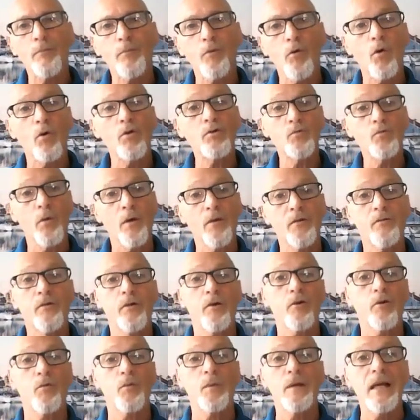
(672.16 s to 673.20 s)
approach was to
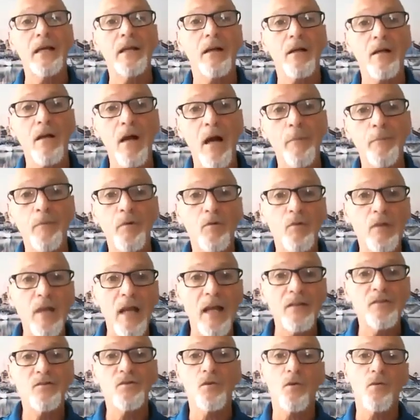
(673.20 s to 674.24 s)
create a
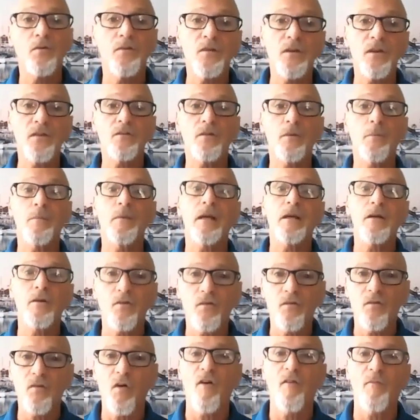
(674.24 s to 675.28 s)
computational system that could
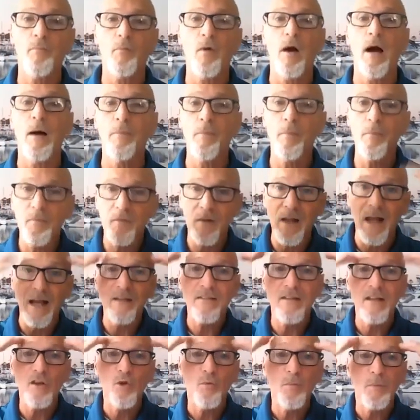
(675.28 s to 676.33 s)
solve problems like
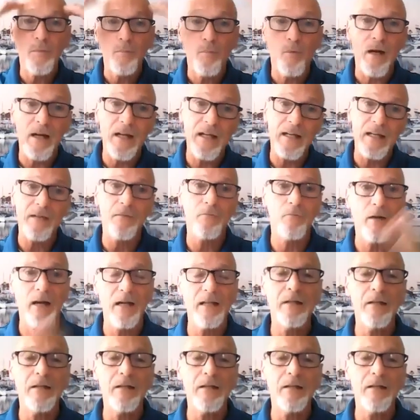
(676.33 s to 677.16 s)
the human brain, right?